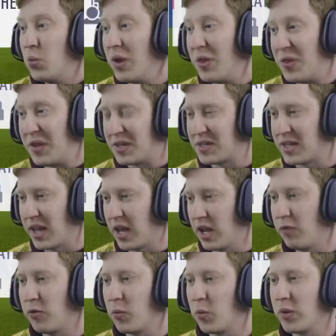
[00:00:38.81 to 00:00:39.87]
with this
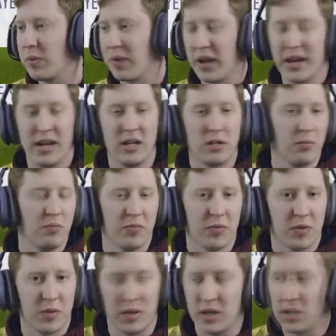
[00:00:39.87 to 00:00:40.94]
save. We played
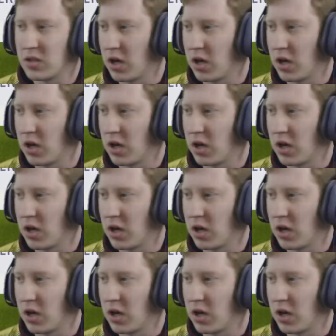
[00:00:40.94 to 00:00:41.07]
the